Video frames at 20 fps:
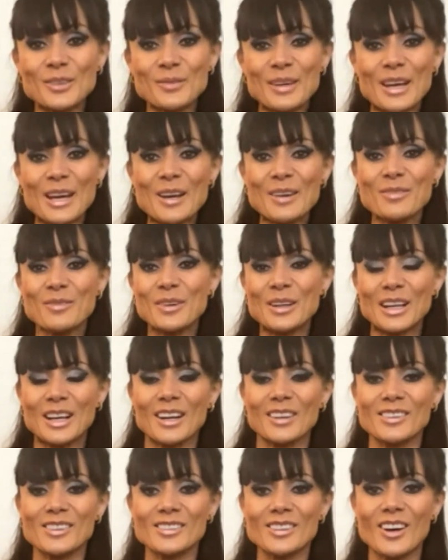with me for
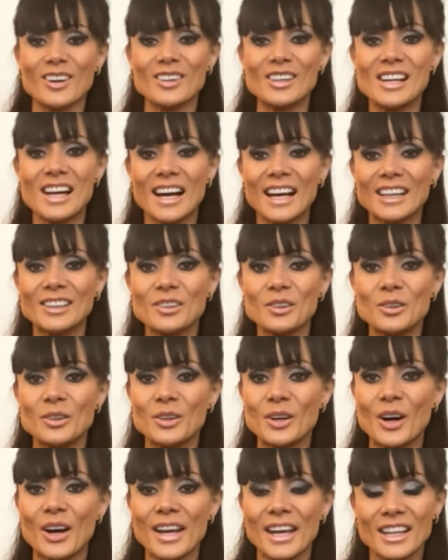classes online
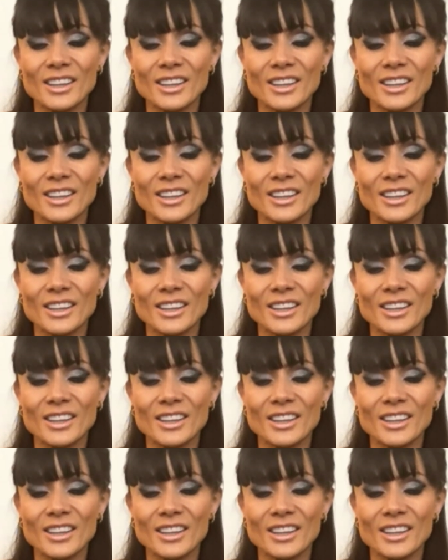or